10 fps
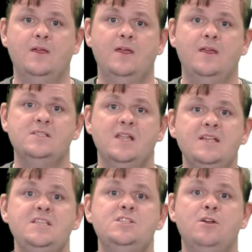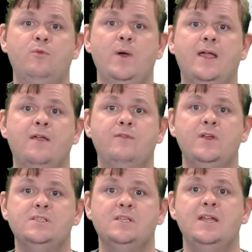Slicing software
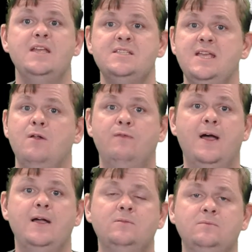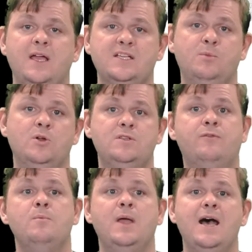converts an STL file exported
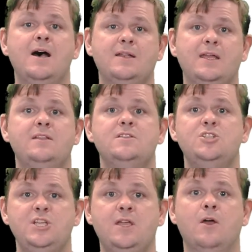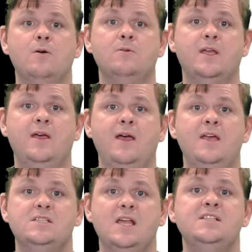from CAD into G-code,
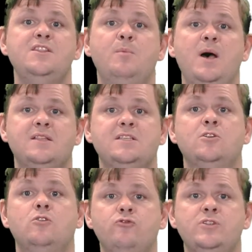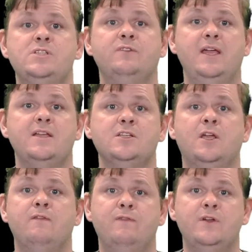slicing the part into hundreds of layers and
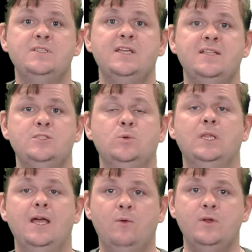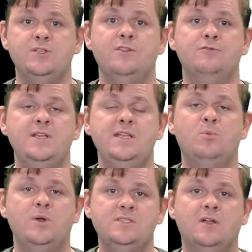converting it into a language the 3D
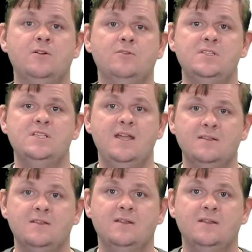printer can understand.